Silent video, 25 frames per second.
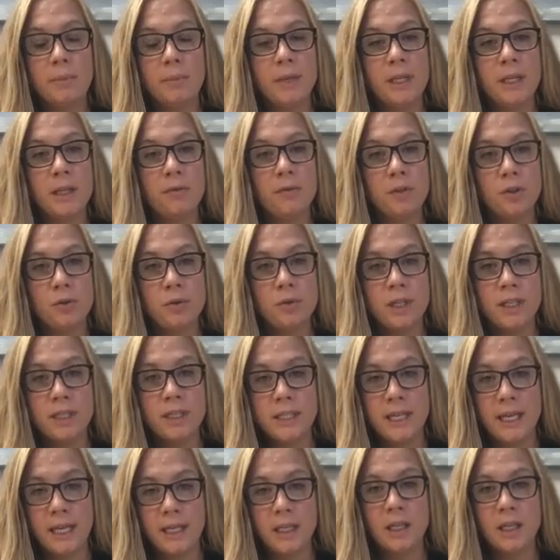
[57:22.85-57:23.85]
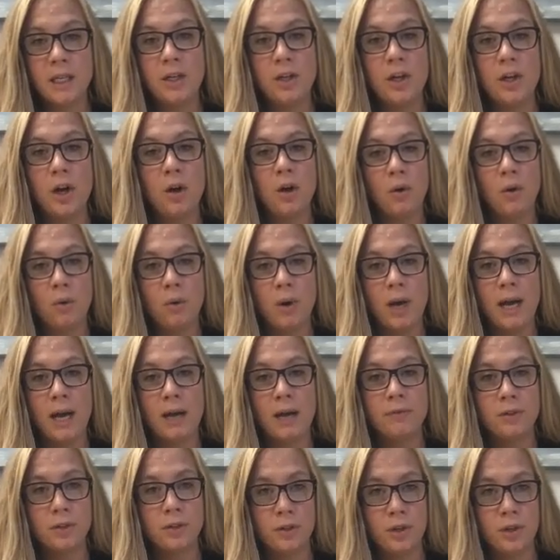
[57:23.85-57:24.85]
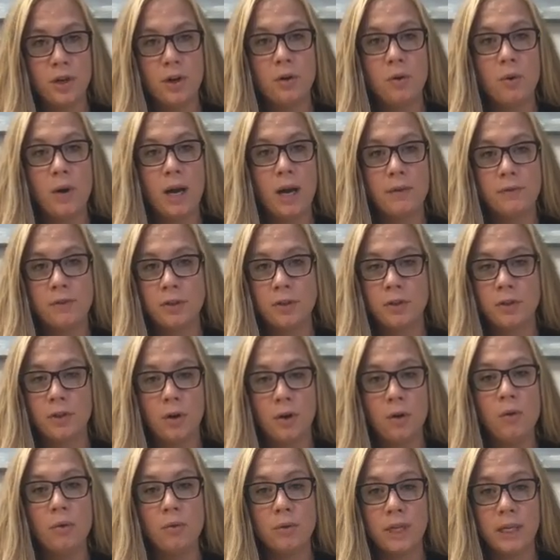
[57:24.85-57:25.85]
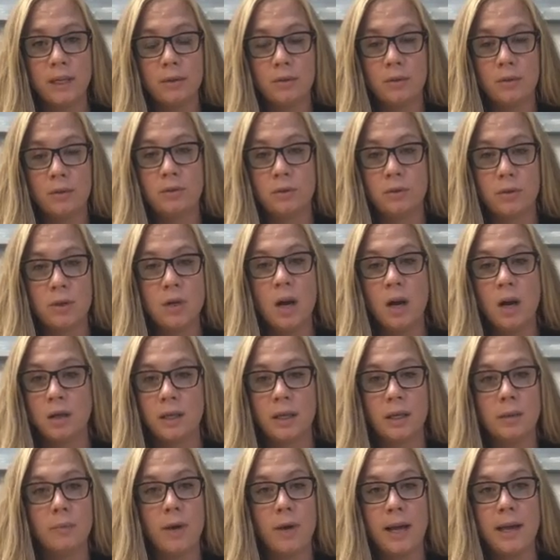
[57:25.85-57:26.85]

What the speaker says: I mean, if you can take a no after no after no, then go door knocking.